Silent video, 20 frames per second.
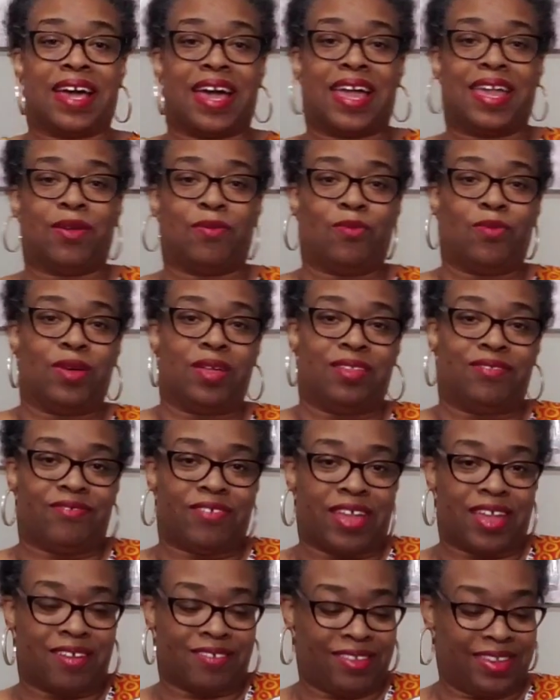I am well
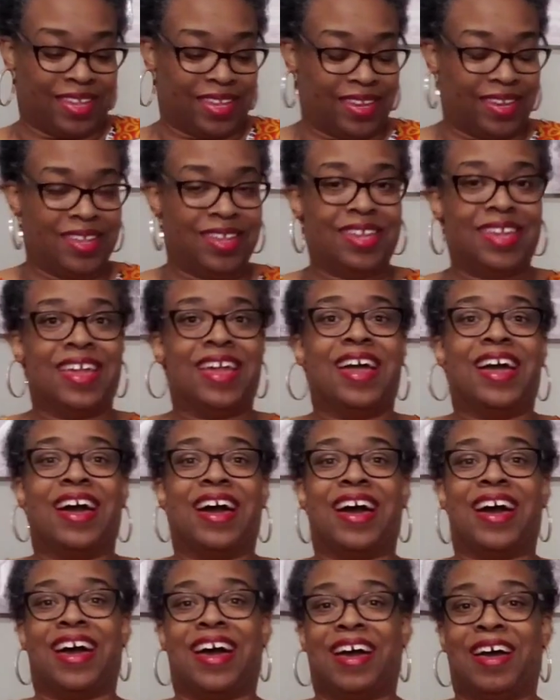rounded,
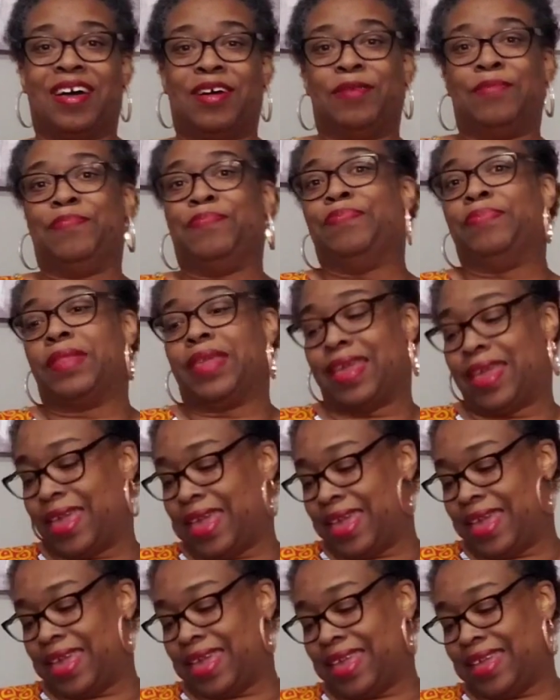
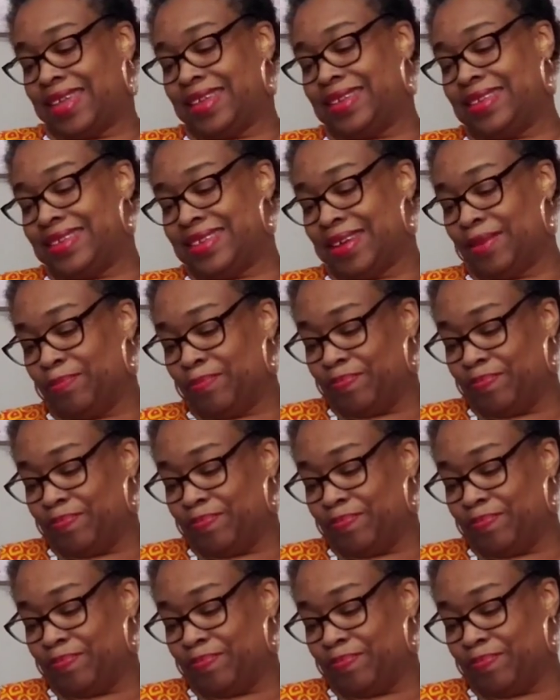and